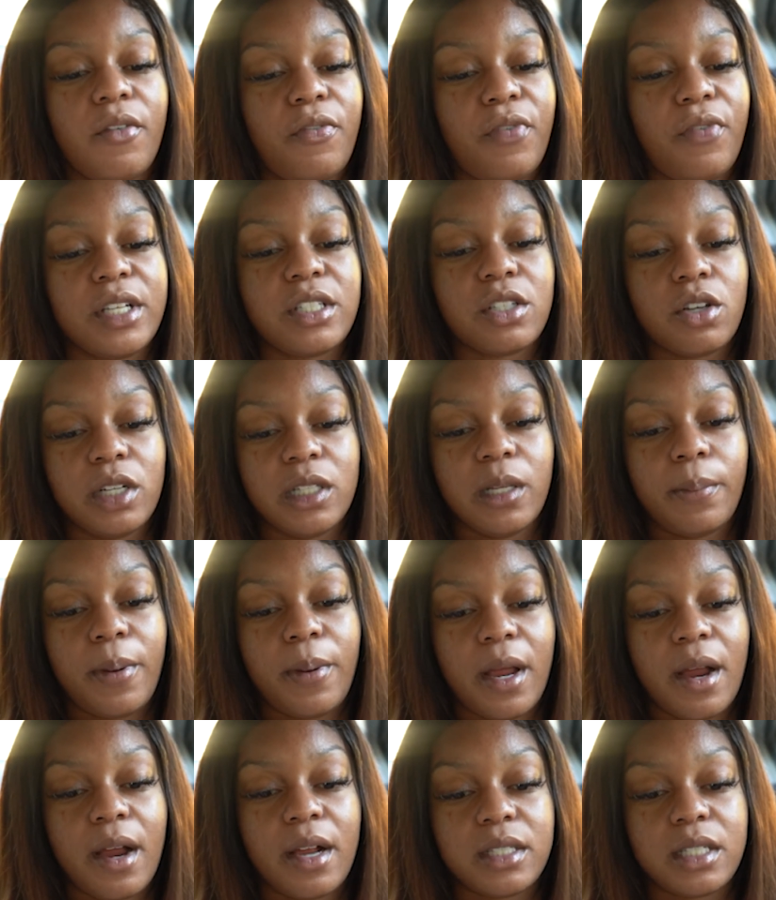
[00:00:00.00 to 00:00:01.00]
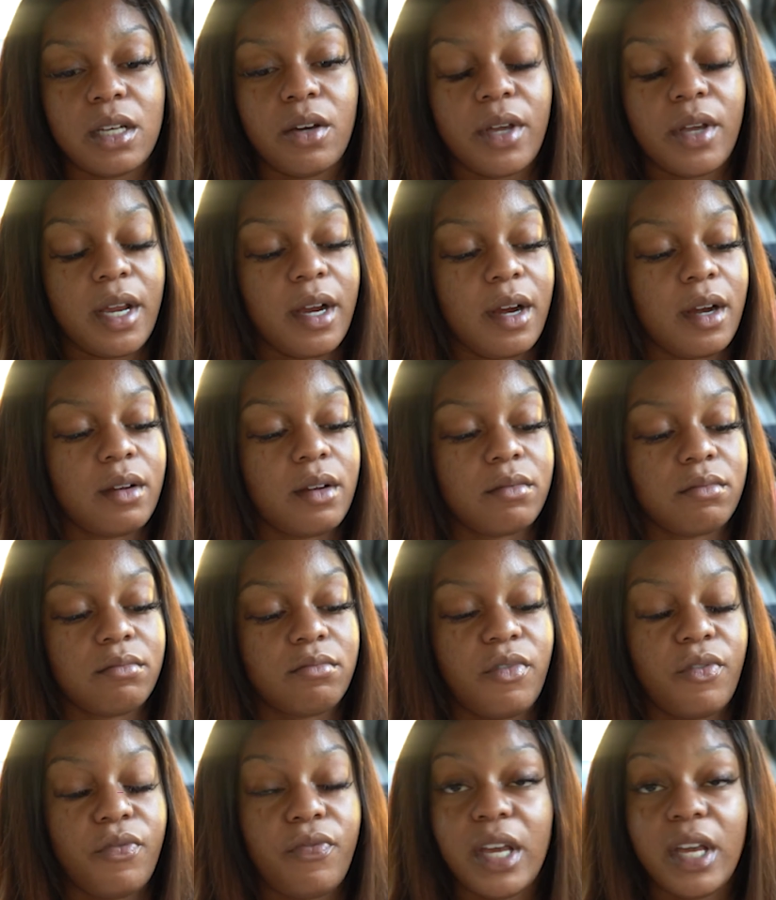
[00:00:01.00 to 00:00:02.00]
physical appearance on here,
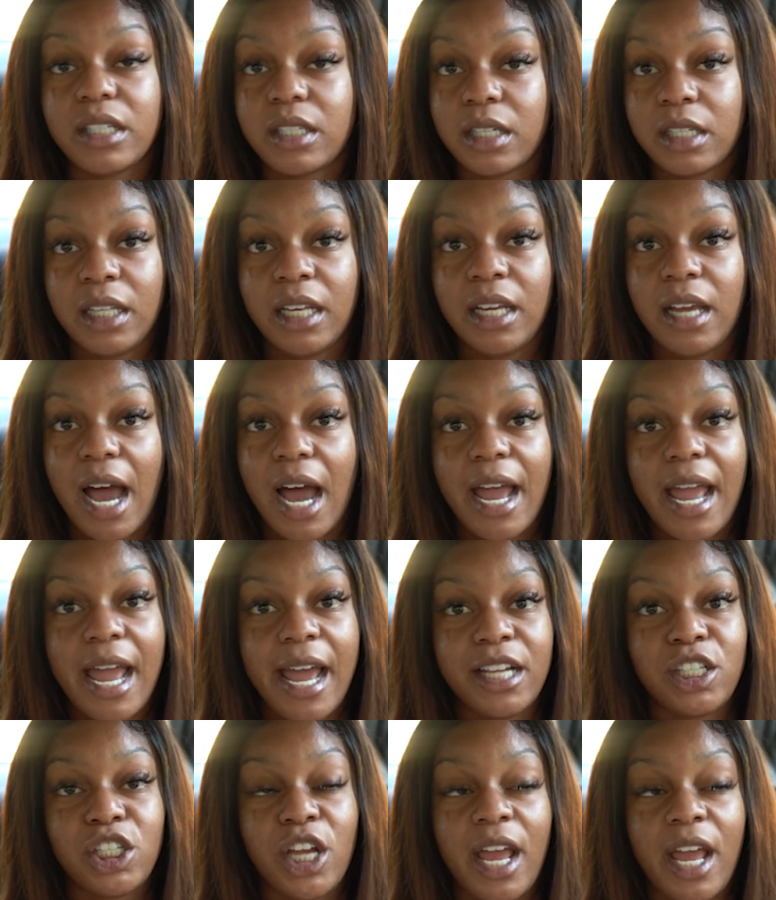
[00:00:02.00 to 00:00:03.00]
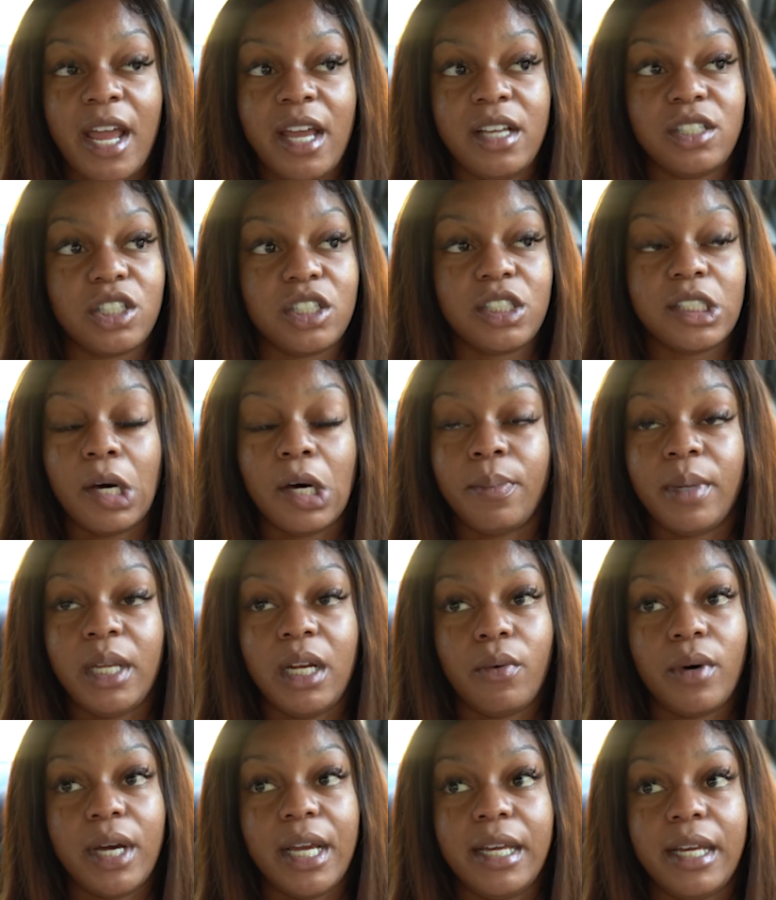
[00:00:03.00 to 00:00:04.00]
physically I had changed in so
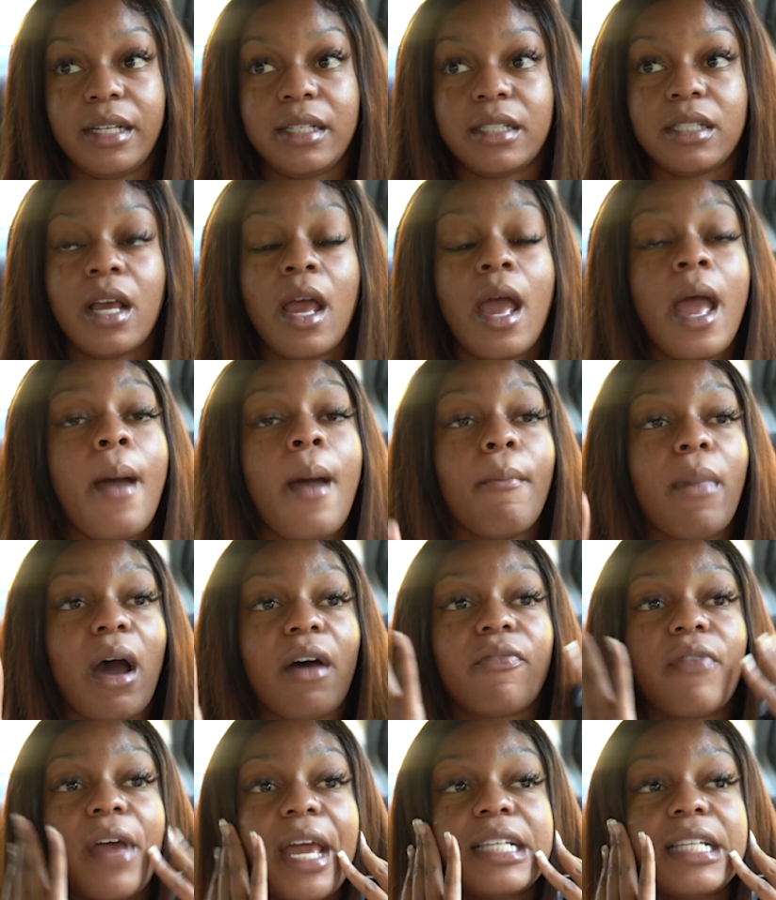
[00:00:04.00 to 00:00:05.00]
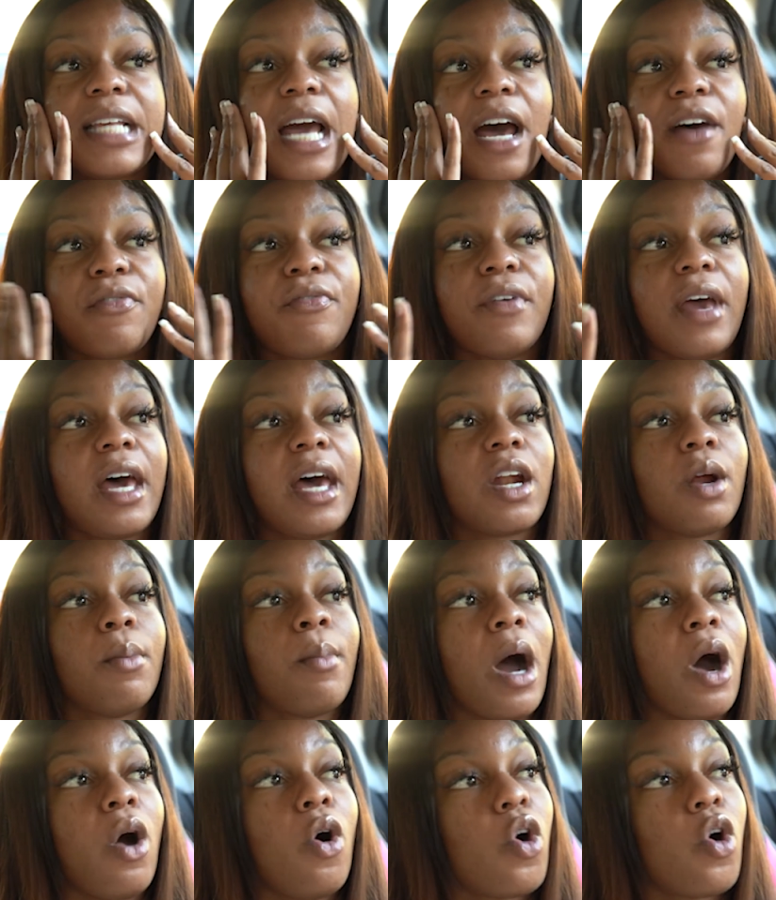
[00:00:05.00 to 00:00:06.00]
many ways. My face got fatter,
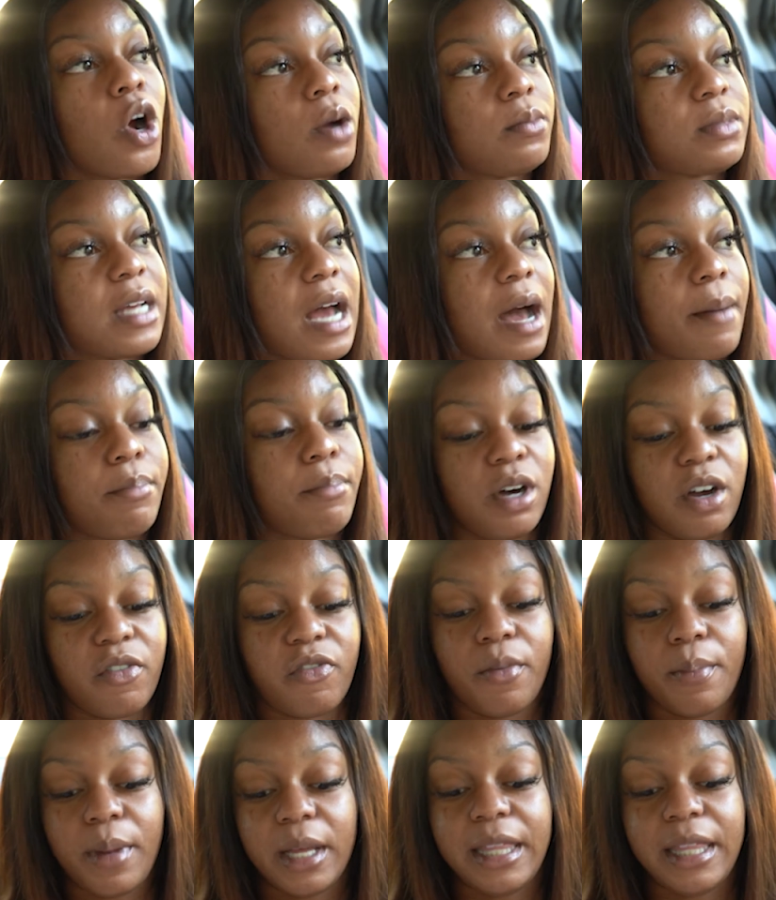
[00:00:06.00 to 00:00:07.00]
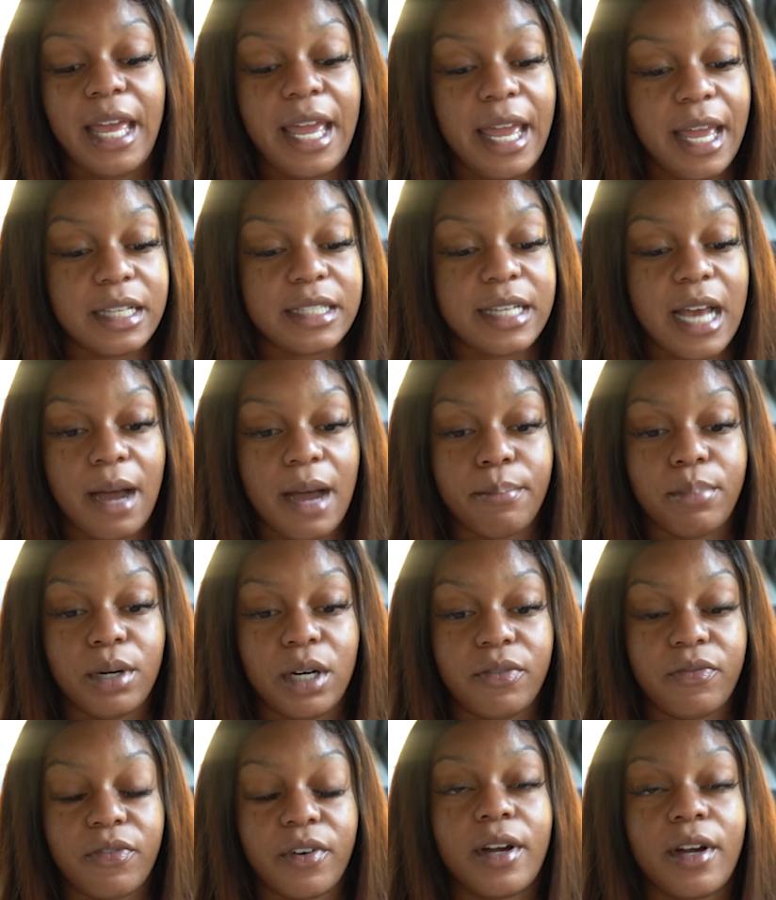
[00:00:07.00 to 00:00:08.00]
my arms got buffer, my legs got
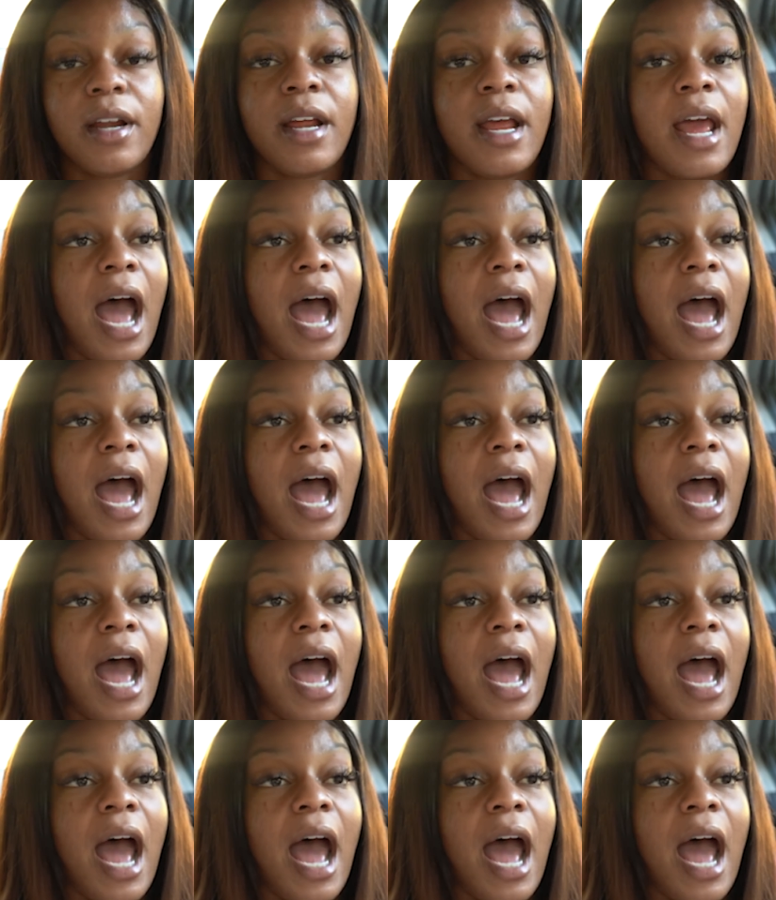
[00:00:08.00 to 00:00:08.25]
buffer.